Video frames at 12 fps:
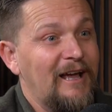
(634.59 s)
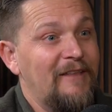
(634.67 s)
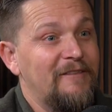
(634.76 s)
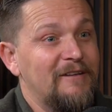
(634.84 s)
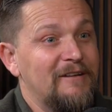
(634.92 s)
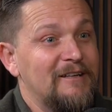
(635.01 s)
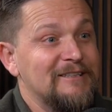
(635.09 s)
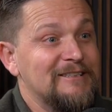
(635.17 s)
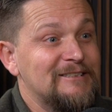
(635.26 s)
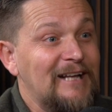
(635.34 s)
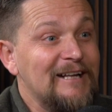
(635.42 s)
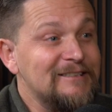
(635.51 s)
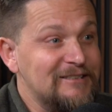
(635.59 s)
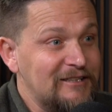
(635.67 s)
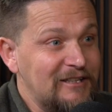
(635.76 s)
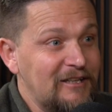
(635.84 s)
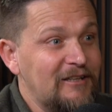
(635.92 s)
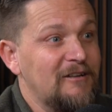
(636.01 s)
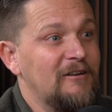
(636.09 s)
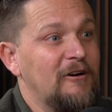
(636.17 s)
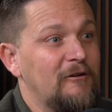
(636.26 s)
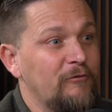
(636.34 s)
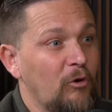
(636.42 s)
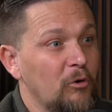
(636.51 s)
And the necessity
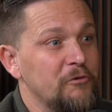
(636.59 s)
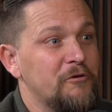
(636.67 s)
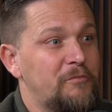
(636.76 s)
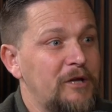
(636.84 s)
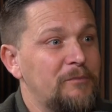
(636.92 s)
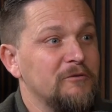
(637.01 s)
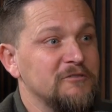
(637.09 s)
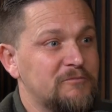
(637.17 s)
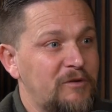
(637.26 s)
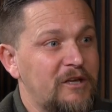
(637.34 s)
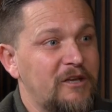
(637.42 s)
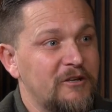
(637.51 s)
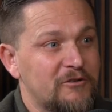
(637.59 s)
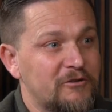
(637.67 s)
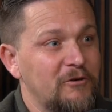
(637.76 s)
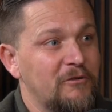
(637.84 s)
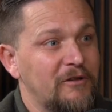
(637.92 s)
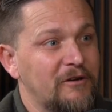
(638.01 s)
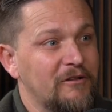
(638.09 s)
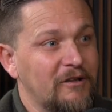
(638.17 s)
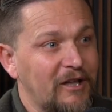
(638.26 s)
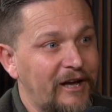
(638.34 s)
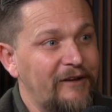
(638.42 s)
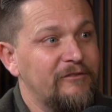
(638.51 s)
of older people speaking truth into
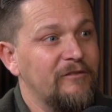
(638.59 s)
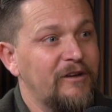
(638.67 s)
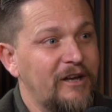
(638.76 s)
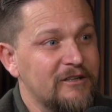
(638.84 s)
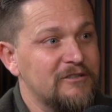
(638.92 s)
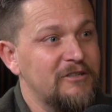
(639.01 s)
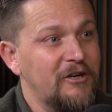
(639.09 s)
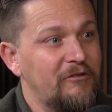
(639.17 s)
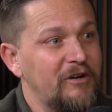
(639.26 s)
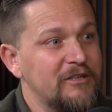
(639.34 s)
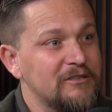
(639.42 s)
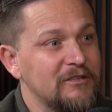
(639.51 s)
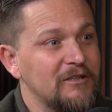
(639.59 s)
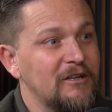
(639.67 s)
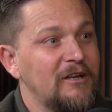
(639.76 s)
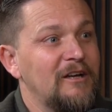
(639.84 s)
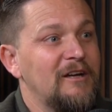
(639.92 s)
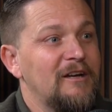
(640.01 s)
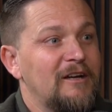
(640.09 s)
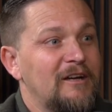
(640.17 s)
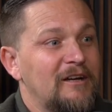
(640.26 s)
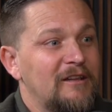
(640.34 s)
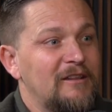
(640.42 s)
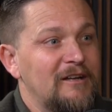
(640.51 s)
the lives of the next generation,
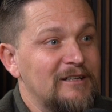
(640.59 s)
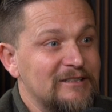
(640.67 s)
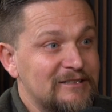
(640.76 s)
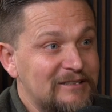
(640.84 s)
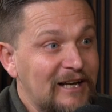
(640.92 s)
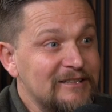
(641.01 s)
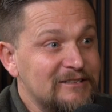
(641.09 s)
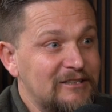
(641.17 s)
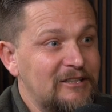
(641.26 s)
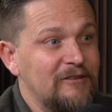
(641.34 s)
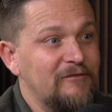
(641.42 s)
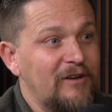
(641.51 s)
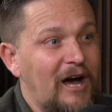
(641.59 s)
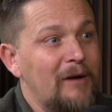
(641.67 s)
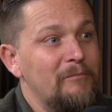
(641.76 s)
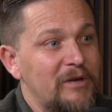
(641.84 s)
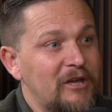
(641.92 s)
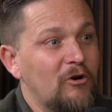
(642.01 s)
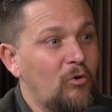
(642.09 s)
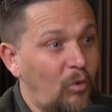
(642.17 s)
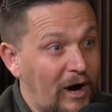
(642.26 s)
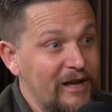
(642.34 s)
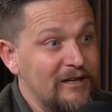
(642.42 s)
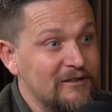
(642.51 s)
the necessity of not being
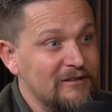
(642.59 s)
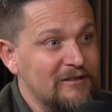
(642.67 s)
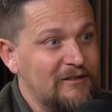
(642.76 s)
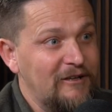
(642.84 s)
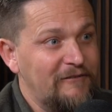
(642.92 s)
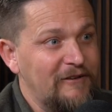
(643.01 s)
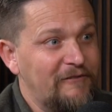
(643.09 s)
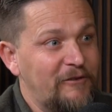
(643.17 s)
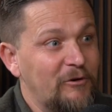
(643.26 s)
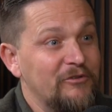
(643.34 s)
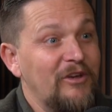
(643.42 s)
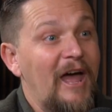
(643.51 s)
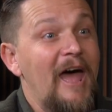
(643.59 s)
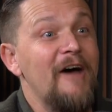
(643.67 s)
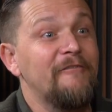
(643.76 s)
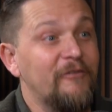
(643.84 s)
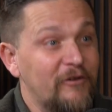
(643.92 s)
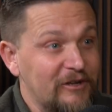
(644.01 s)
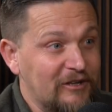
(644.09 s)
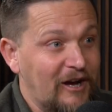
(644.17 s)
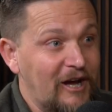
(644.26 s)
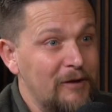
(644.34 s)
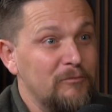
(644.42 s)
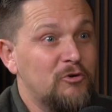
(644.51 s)
quiet. If there is ever a
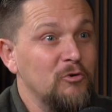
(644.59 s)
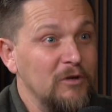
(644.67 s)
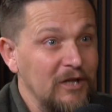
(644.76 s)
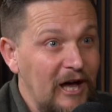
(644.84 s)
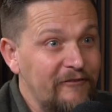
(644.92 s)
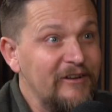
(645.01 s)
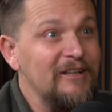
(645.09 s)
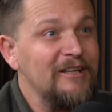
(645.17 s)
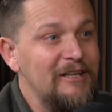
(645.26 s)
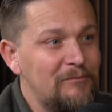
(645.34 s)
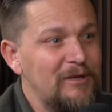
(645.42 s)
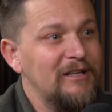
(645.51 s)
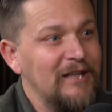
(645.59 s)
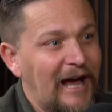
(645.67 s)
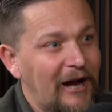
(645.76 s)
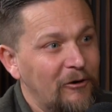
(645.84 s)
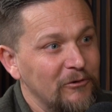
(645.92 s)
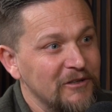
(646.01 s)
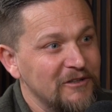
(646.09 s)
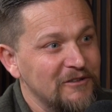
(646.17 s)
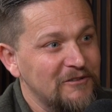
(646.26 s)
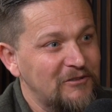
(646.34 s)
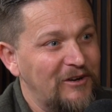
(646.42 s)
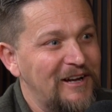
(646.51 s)
time to lovingly be loud,
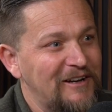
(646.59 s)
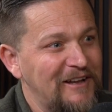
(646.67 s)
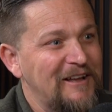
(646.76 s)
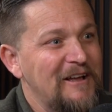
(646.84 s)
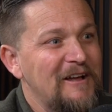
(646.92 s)
right?